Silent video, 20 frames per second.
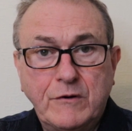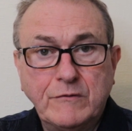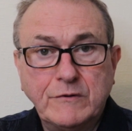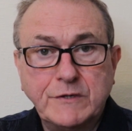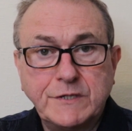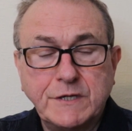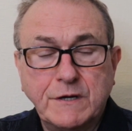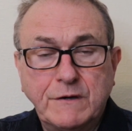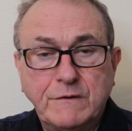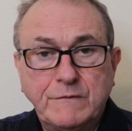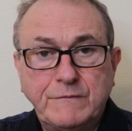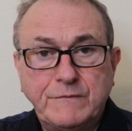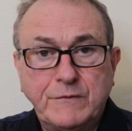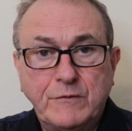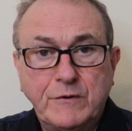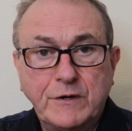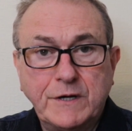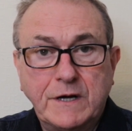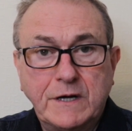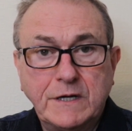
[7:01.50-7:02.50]
horoscope
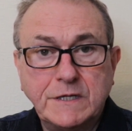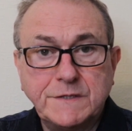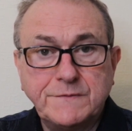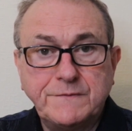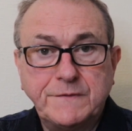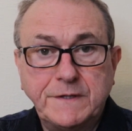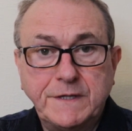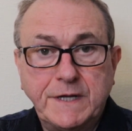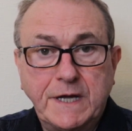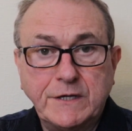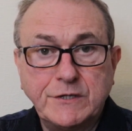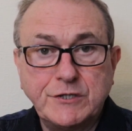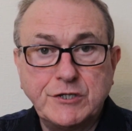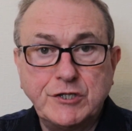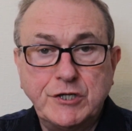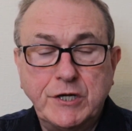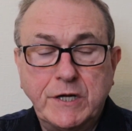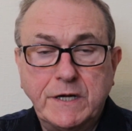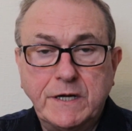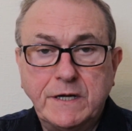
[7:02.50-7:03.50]
forecast for
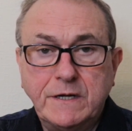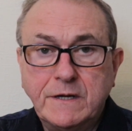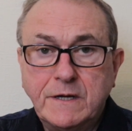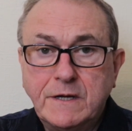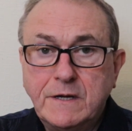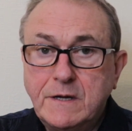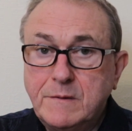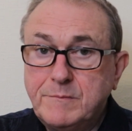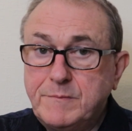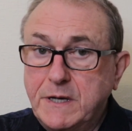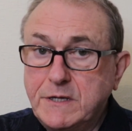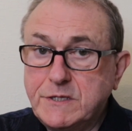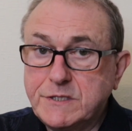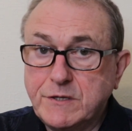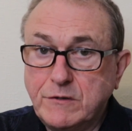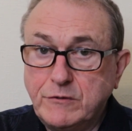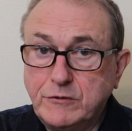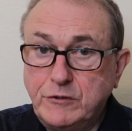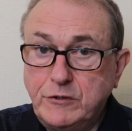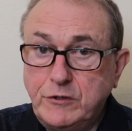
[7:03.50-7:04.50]
next year
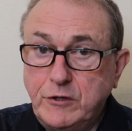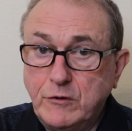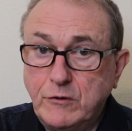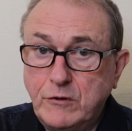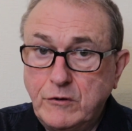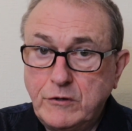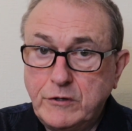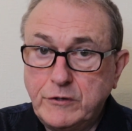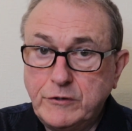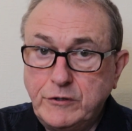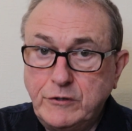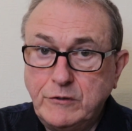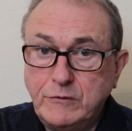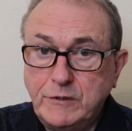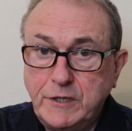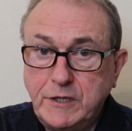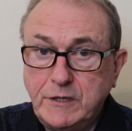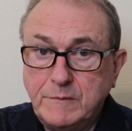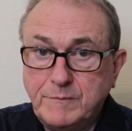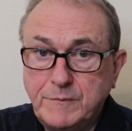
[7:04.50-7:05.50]
based on your
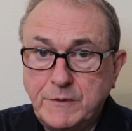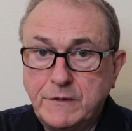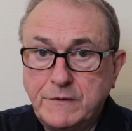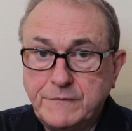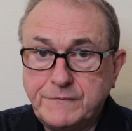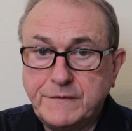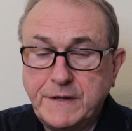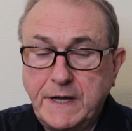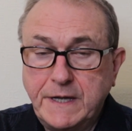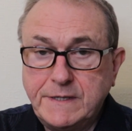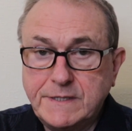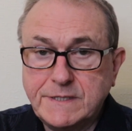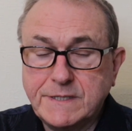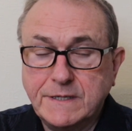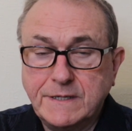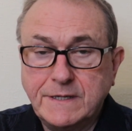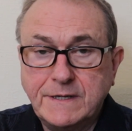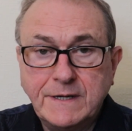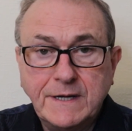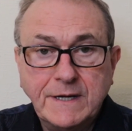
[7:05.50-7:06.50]
unique birth
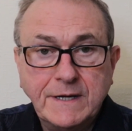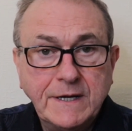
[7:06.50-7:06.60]
data,